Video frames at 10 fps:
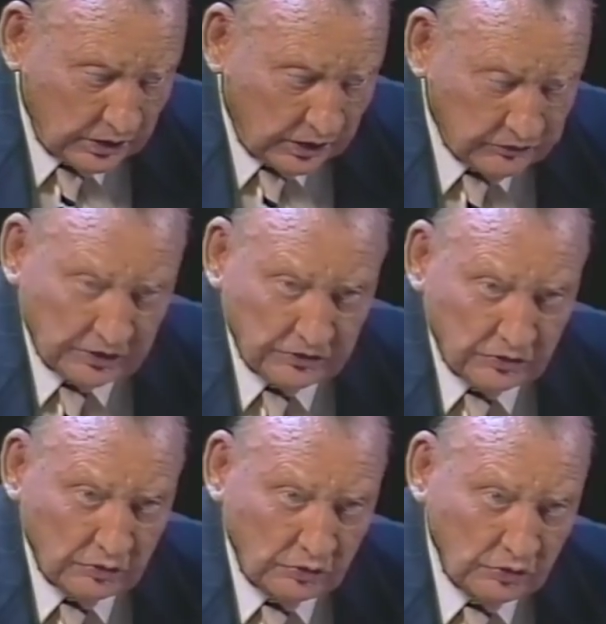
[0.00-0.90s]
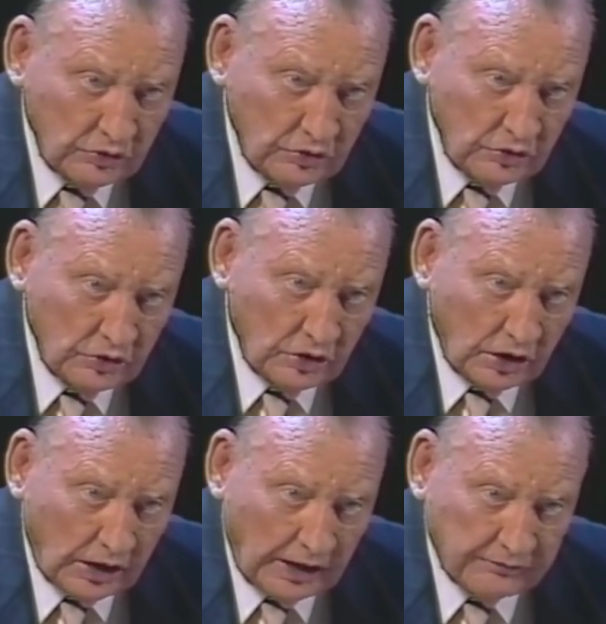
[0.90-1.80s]
and said, you
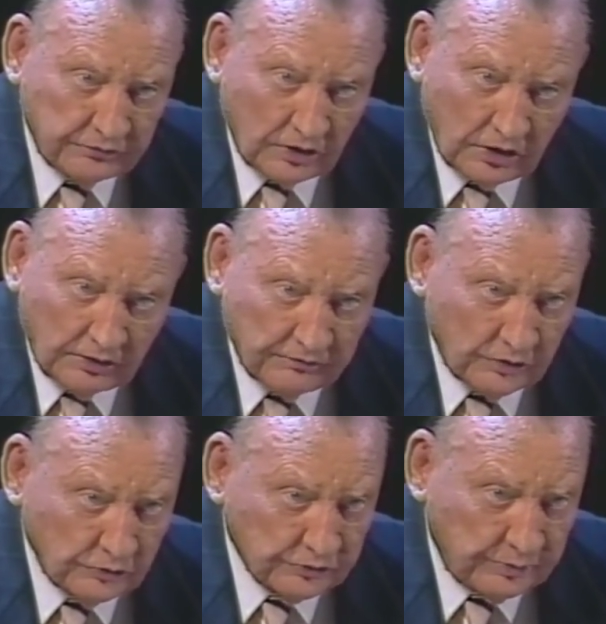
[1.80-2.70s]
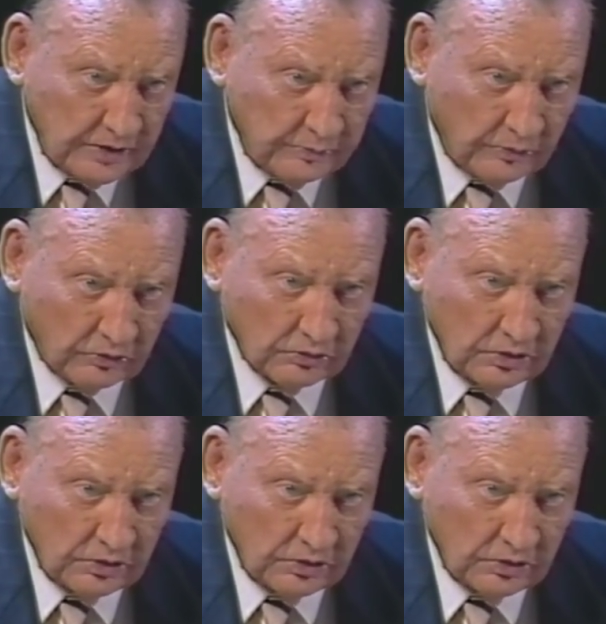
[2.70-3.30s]
have to love those people.